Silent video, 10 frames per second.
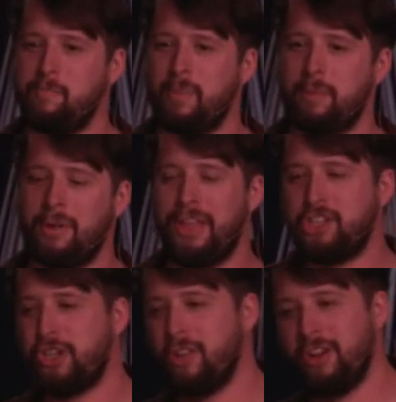But then
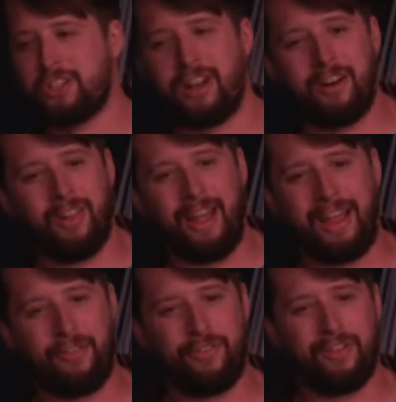she looks at her
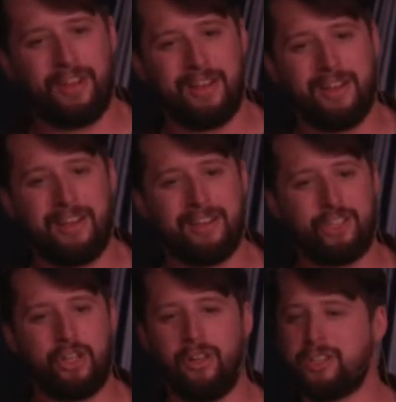life.
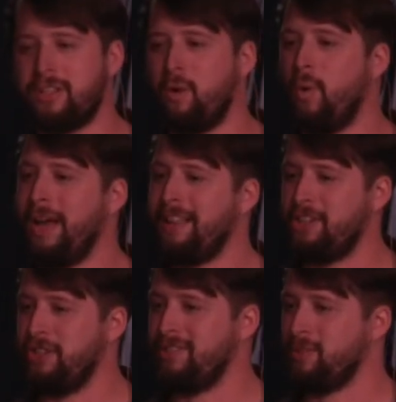She looks at the way that
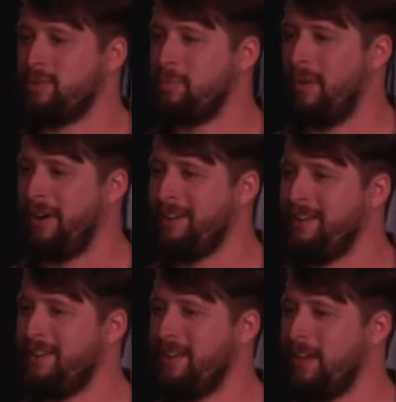Jesus was born,
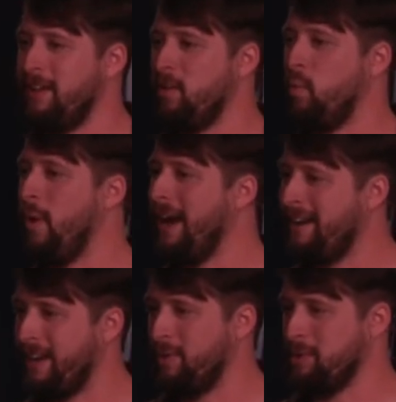where
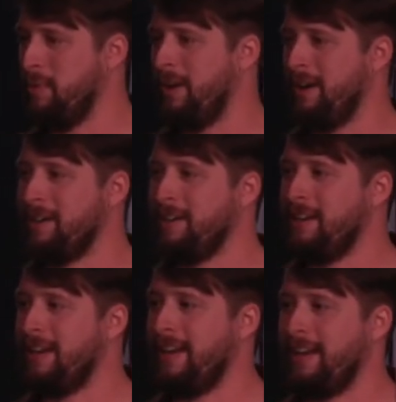he was born,
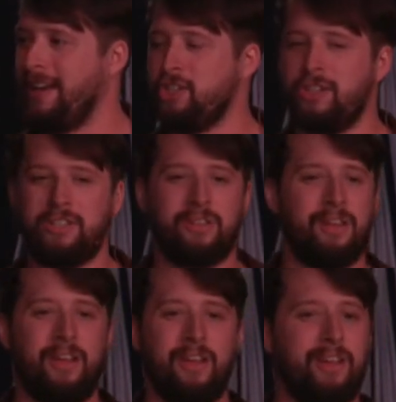and
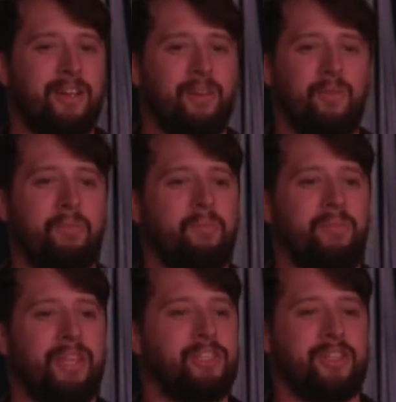
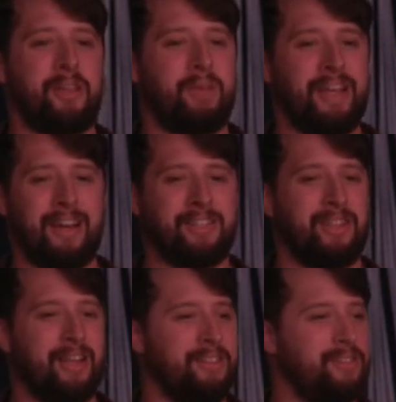this doesn't make any
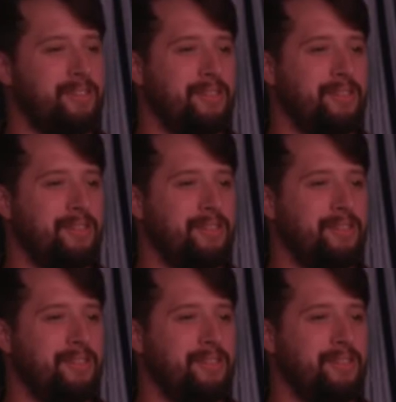sense.